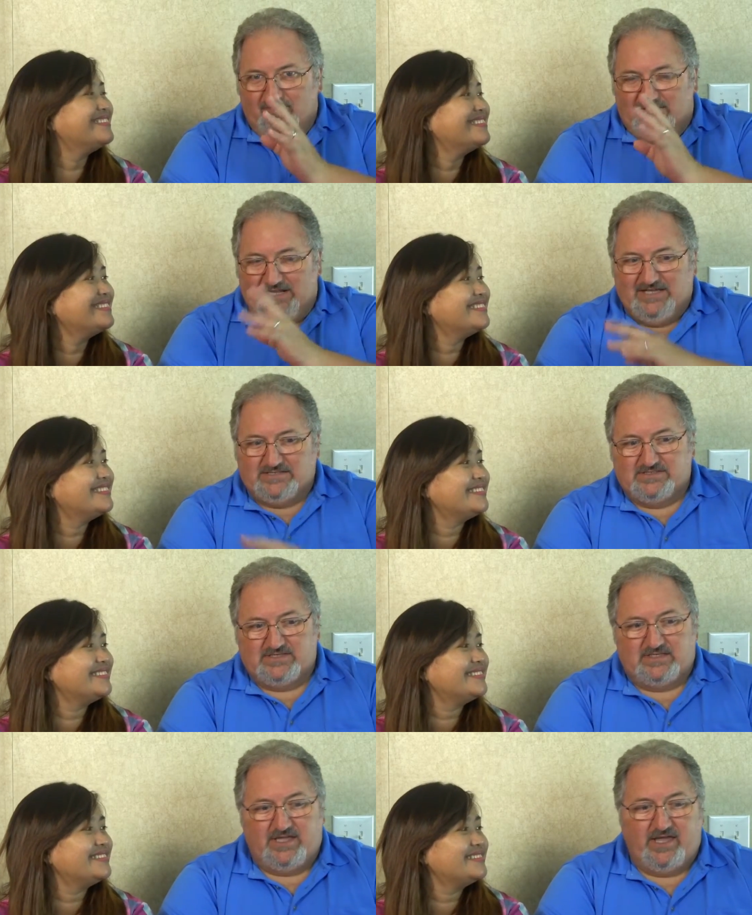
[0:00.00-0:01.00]
Speaker 1: the classes
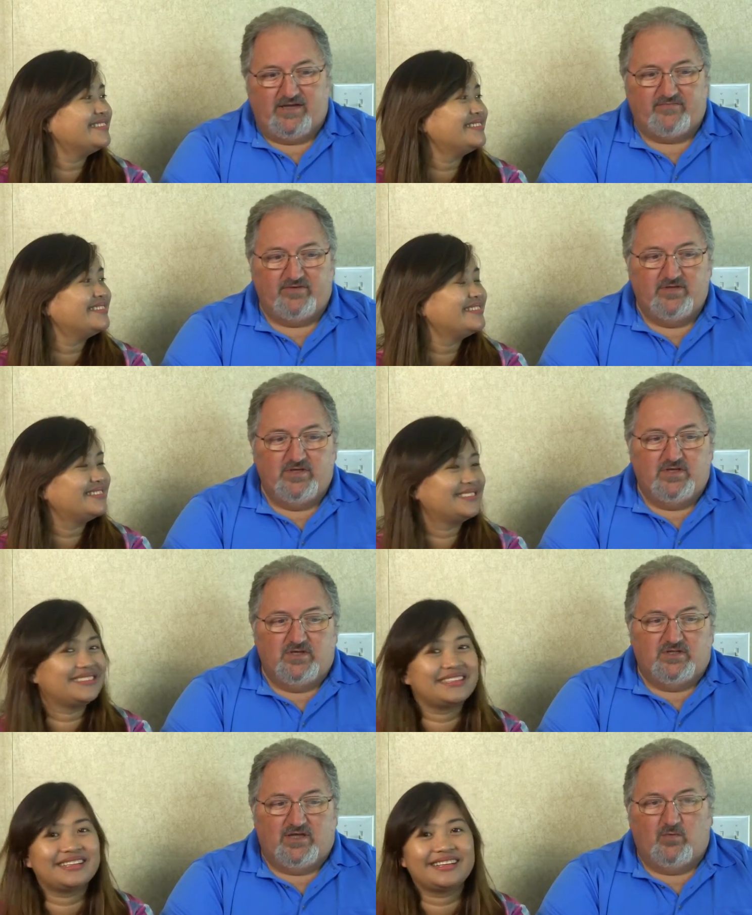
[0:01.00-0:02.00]
that they have.
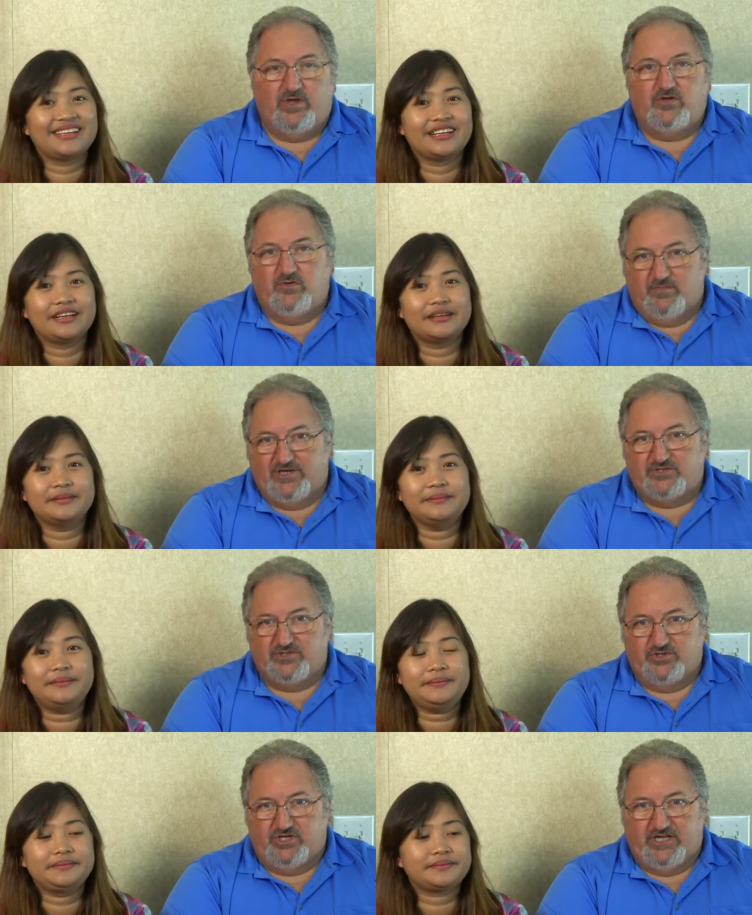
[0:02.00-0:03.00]
That way you make
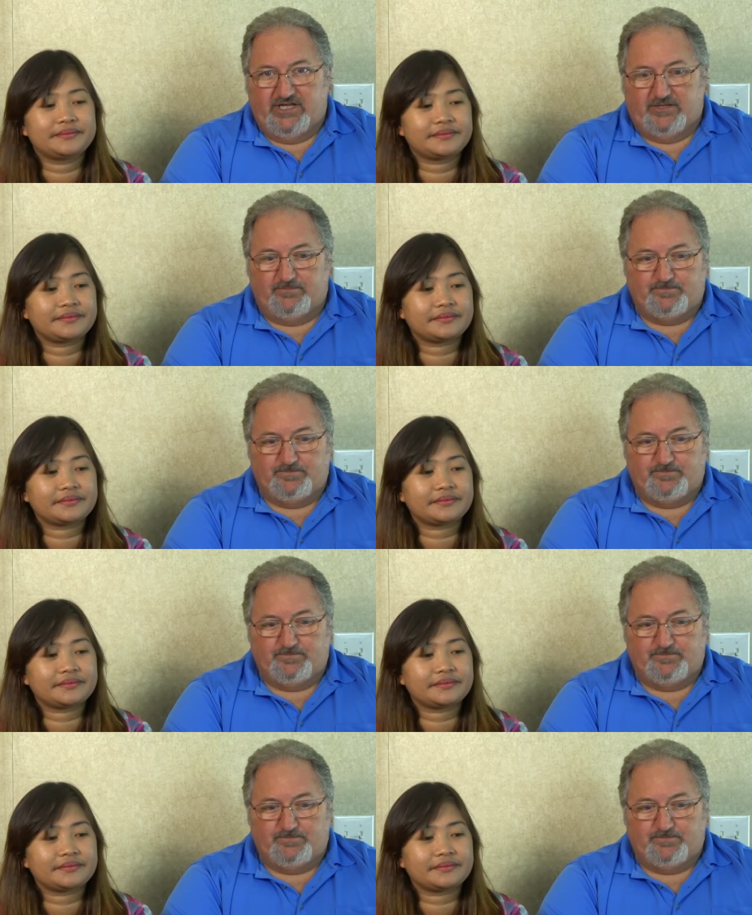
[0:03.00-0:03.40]
sure you can get in.